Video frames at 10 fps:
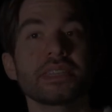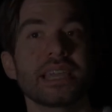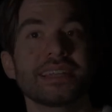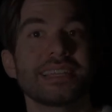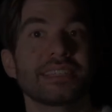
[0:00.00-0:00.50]

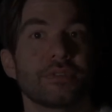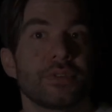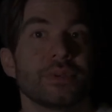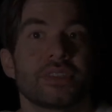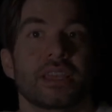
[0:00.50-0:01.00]
the eye takes a
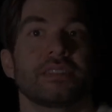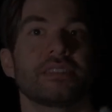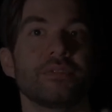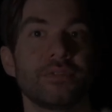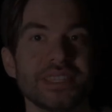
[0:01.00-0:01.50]
few seconds
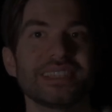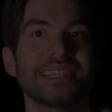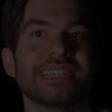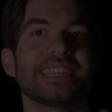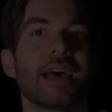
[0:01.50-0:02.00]
to
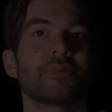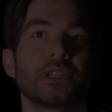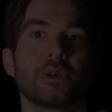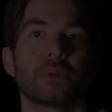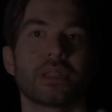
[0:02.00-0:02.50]
physically adapt to
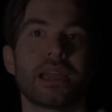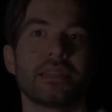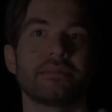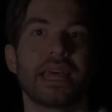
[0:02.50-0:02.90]
lower light,